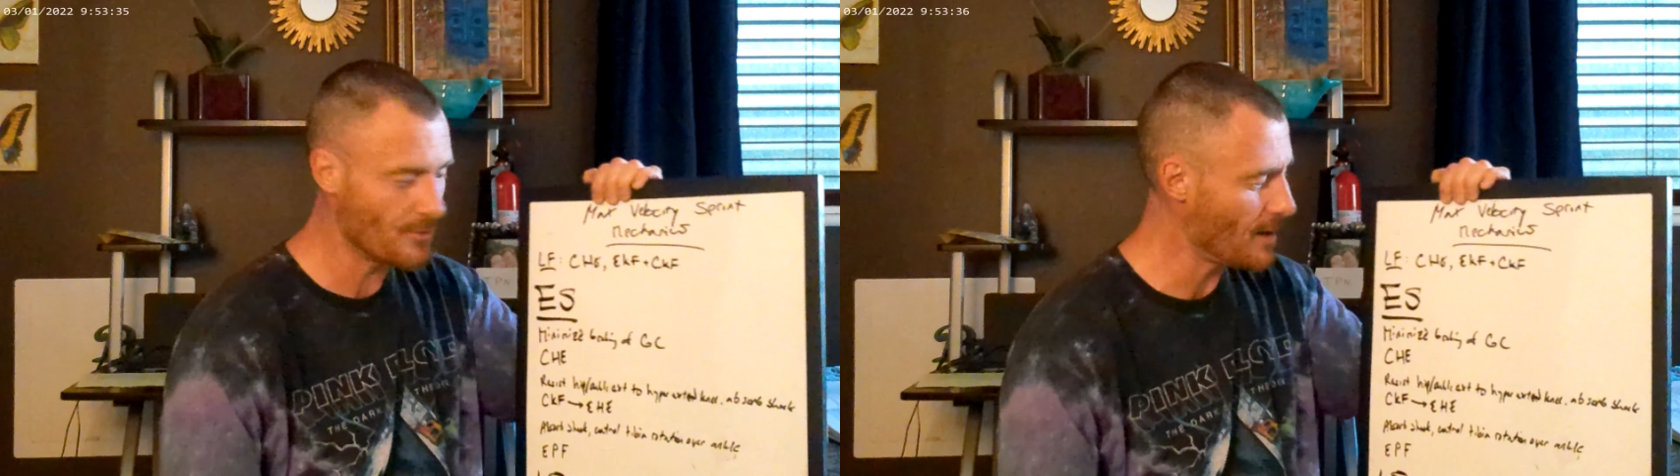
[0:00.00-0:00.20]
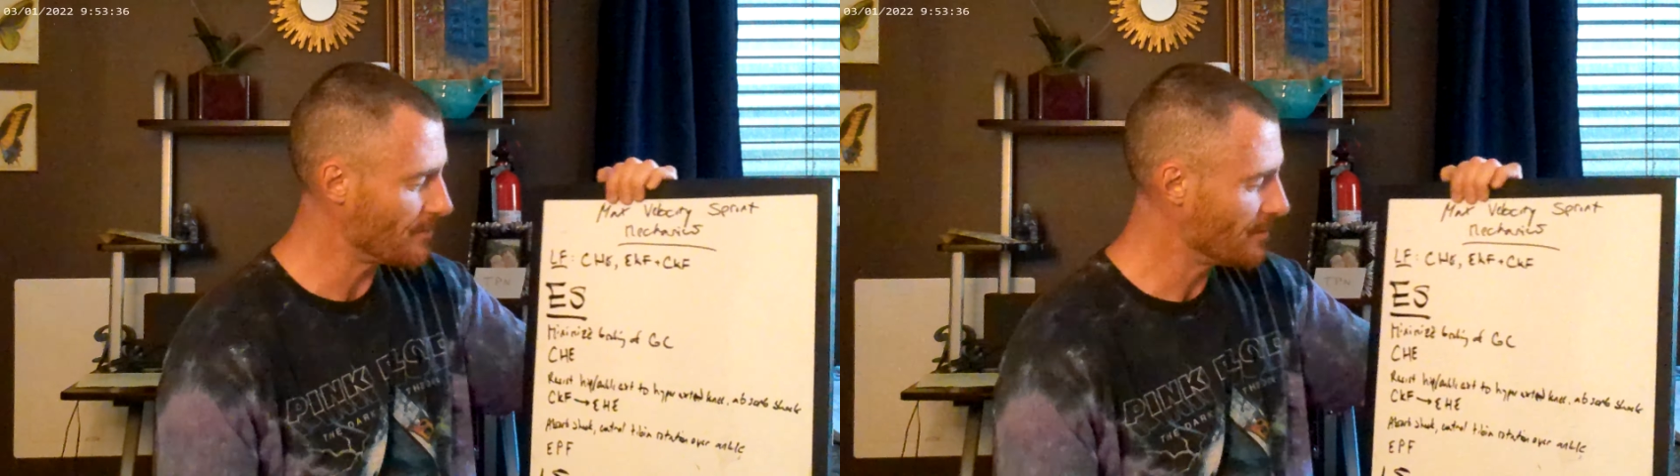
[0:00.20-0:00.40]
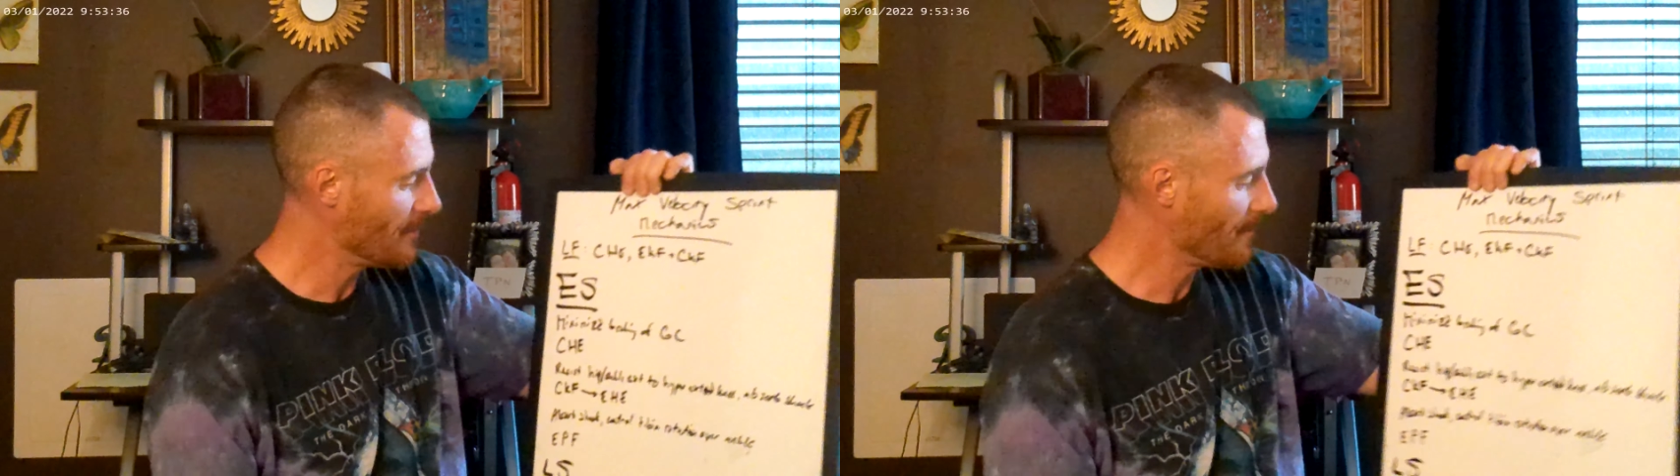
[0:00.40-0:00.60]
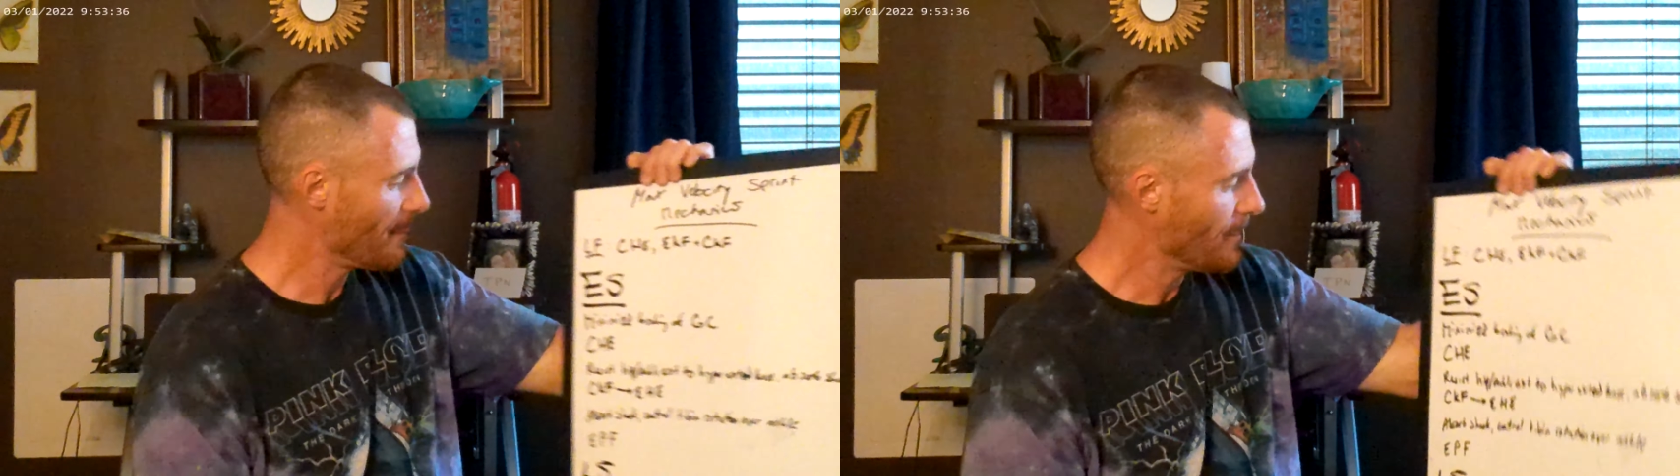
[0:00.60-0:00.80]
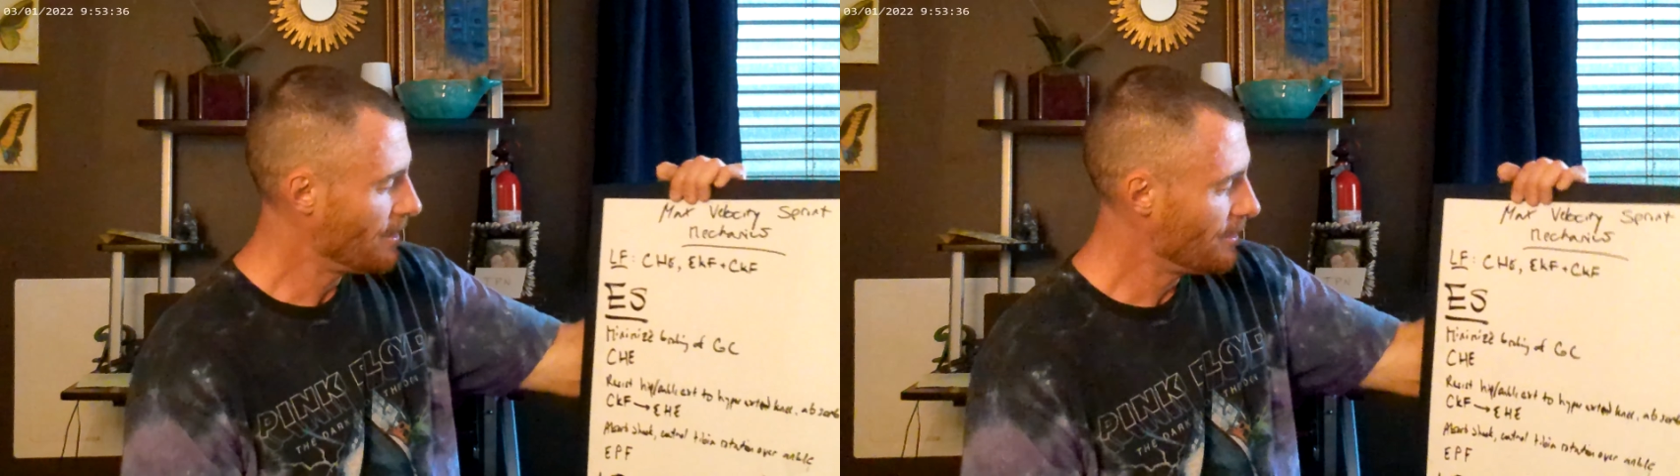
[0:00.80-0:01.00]
ground
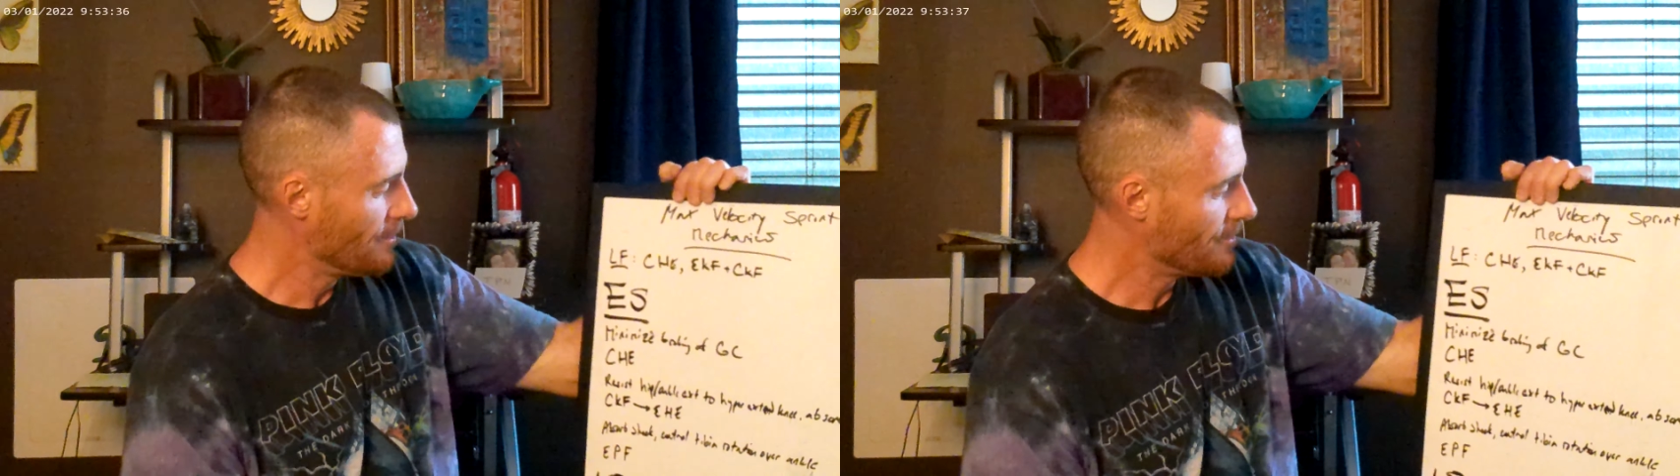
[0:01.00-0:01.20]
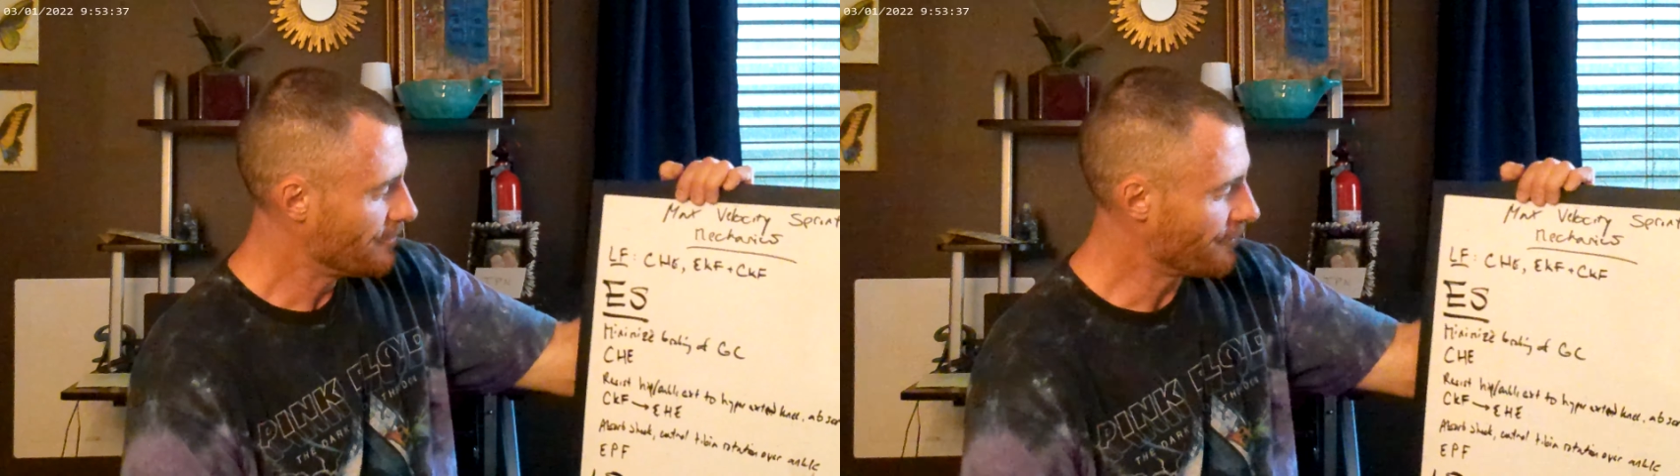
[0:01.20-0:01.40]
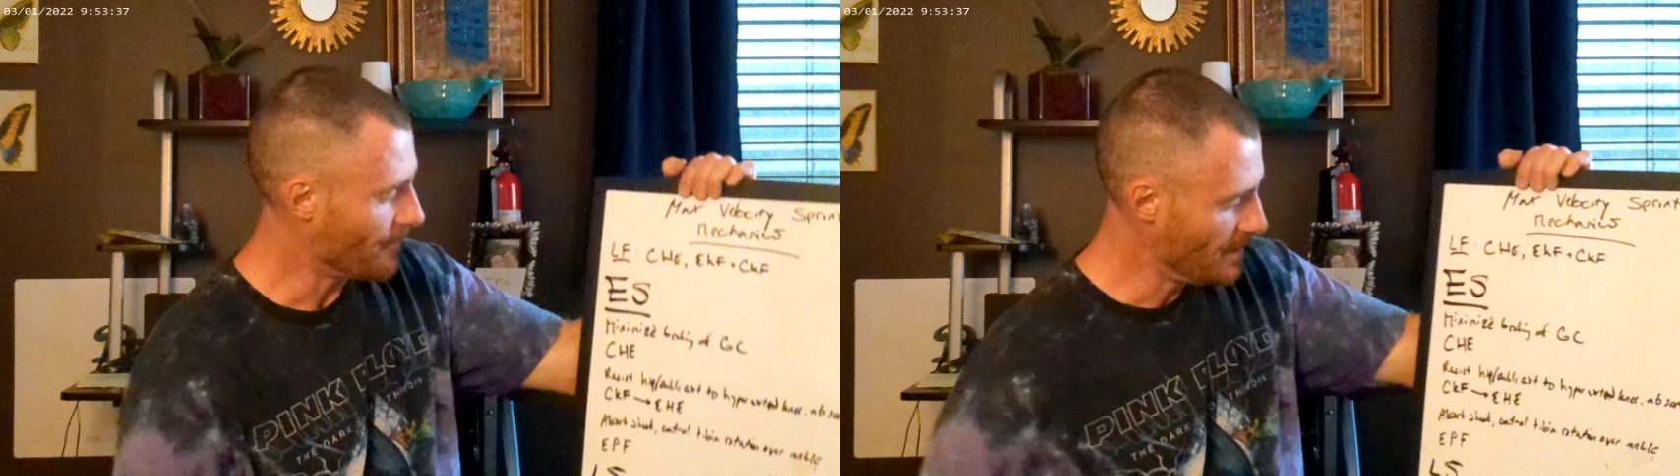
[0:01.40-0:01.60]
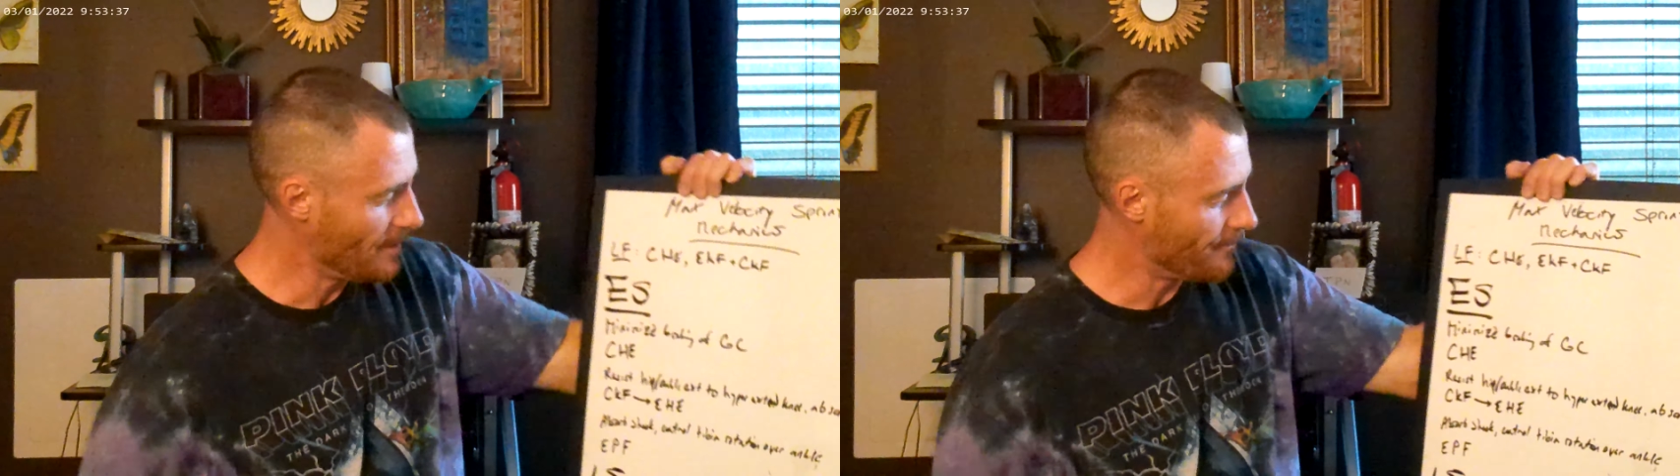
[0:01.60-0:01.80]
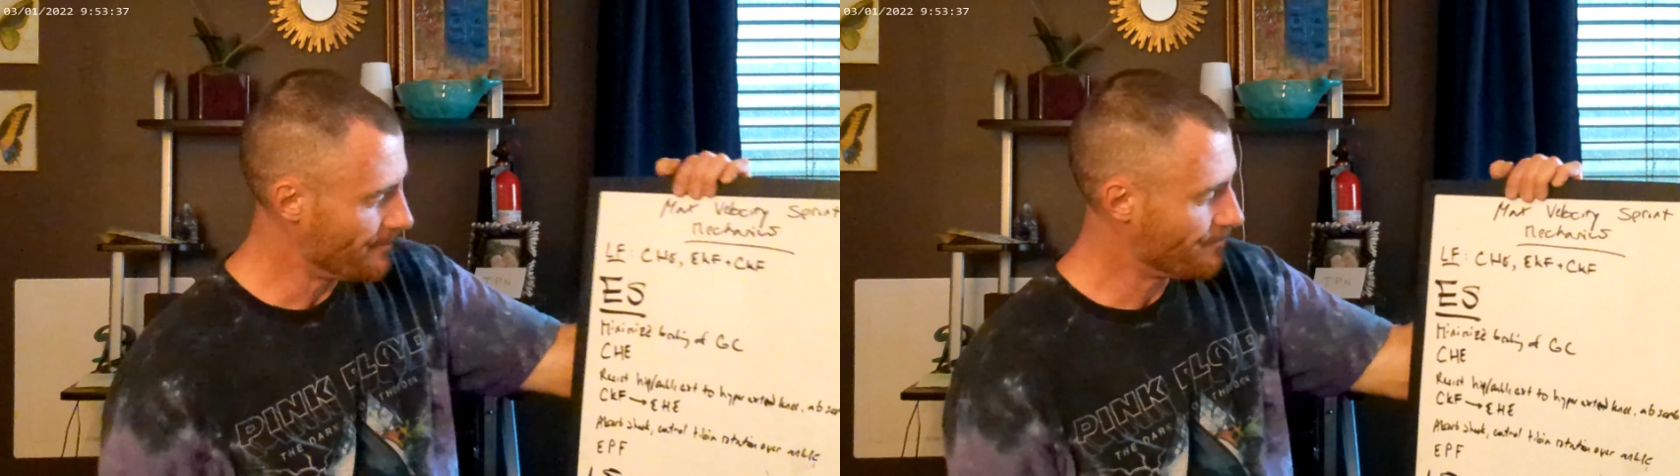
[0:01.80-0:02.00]
from the hip.